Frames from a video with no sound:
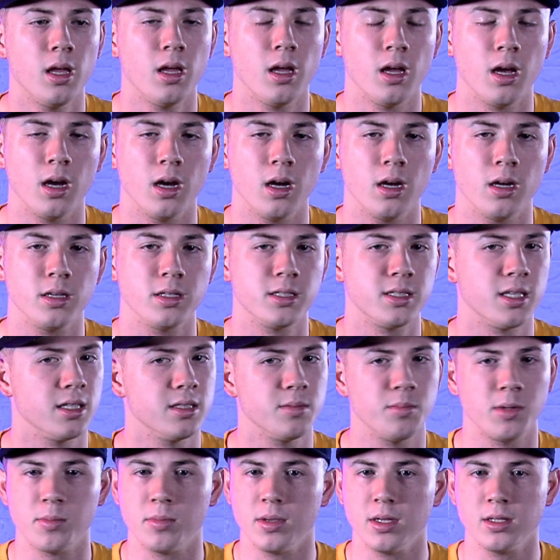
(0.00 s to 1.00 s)
He sends
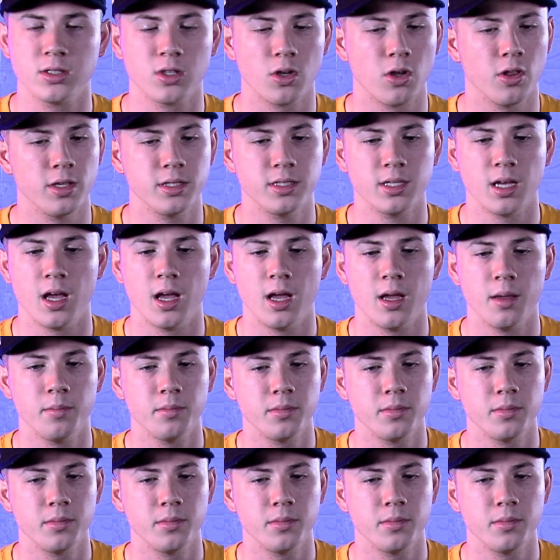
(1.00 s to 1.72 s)
me beats all the time.